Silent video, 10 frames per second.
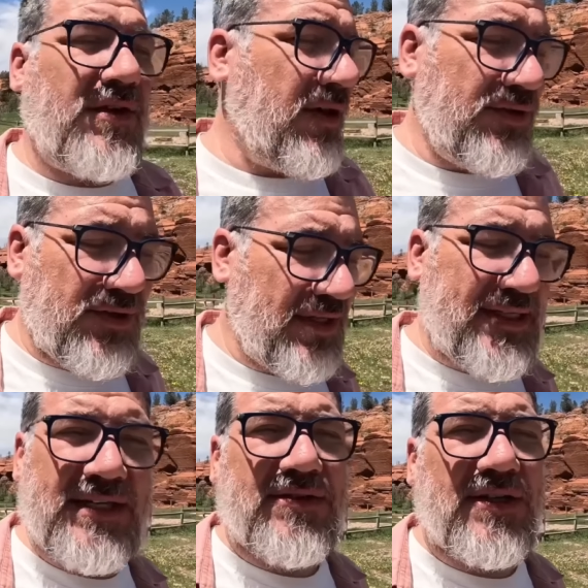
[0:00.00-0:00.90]
the closer the
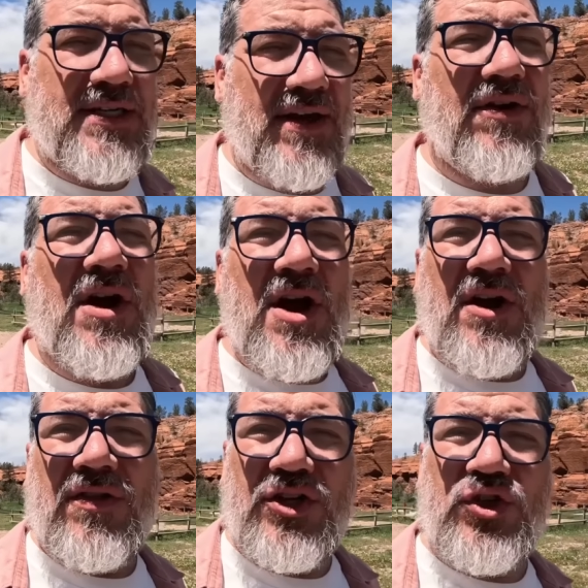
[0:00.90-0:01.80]
sites are together,
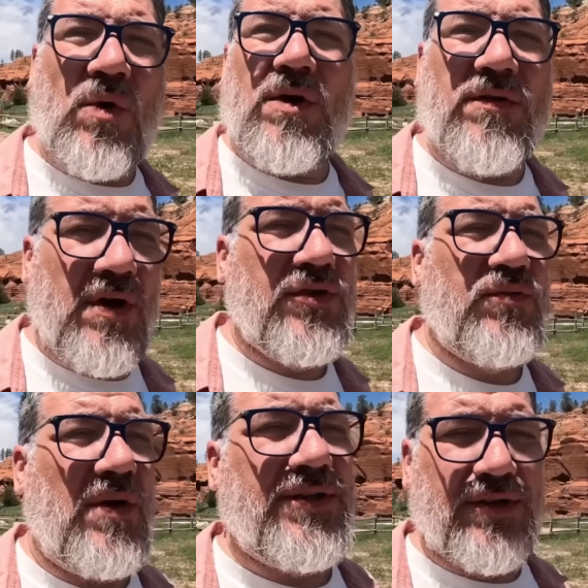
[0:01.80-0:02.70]
the shorter those
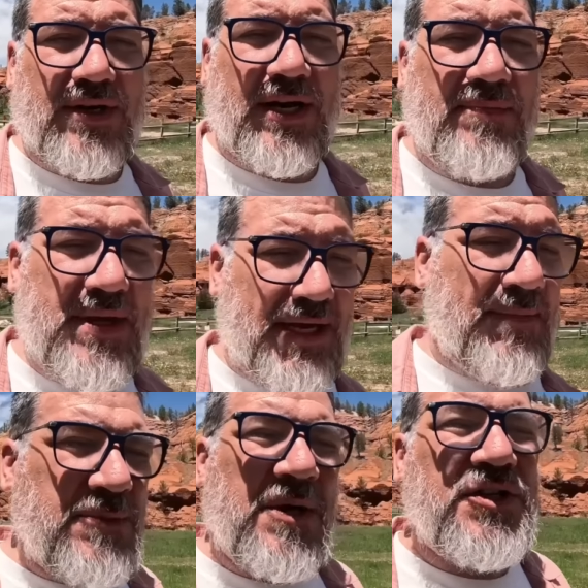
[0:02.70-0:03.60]
runs are going to be,
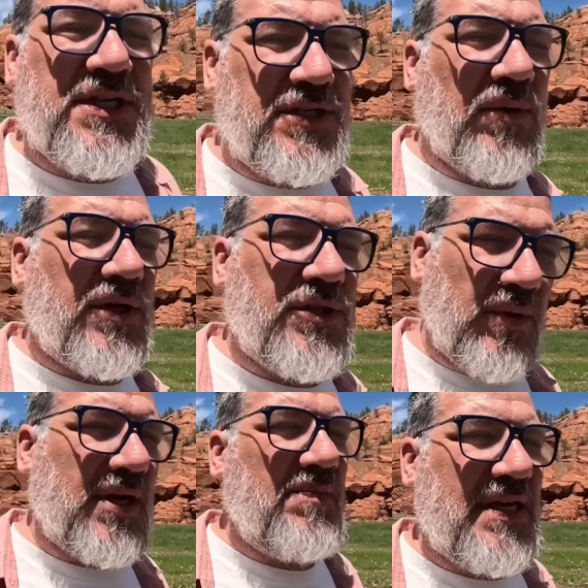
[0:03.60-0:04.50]
especially sewer.
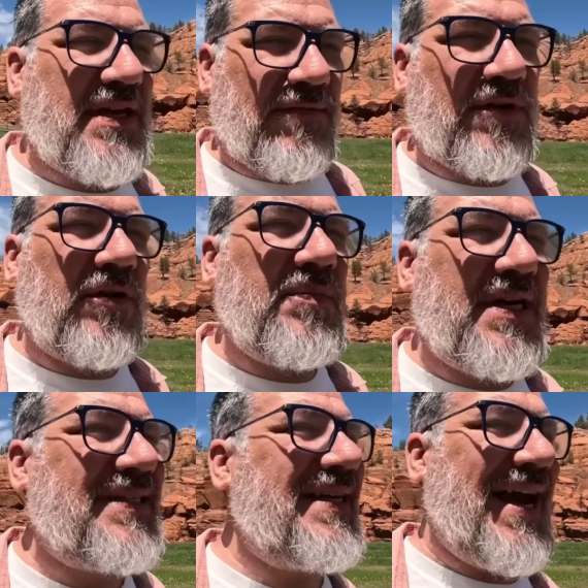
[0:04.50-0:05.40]
Sewer can be difficult
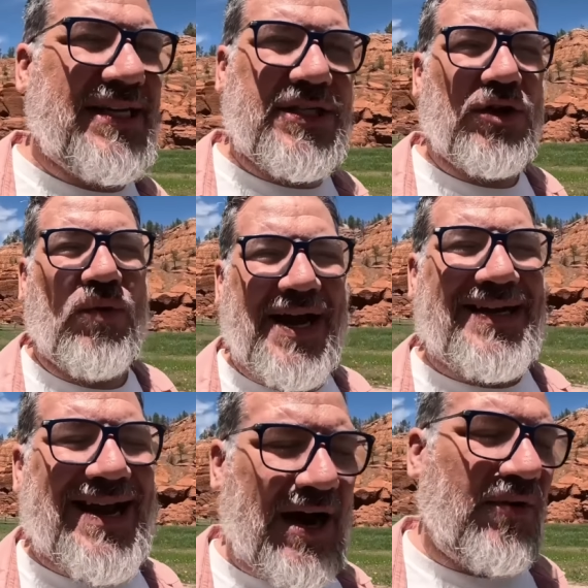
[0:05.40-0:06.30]
because it has to
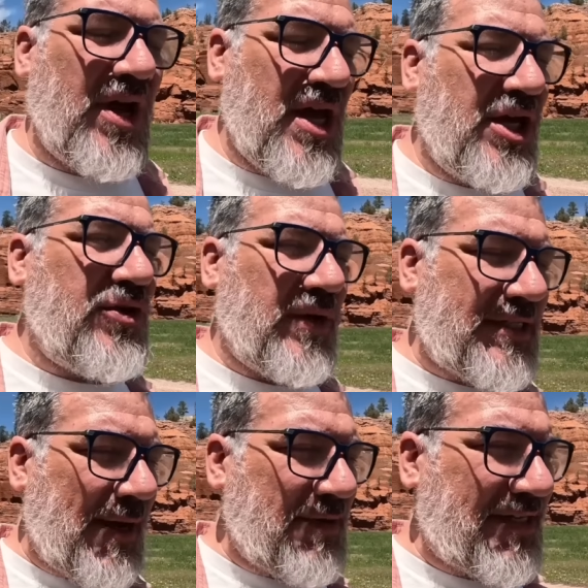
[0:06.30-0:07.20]
grade down to a
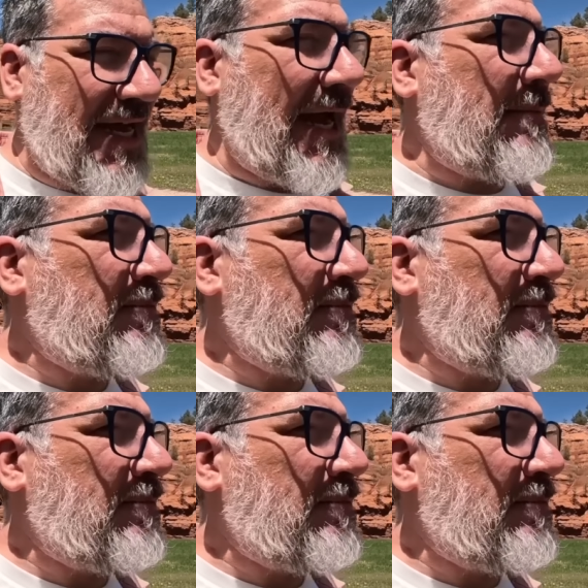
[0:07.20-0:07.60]
septic tank.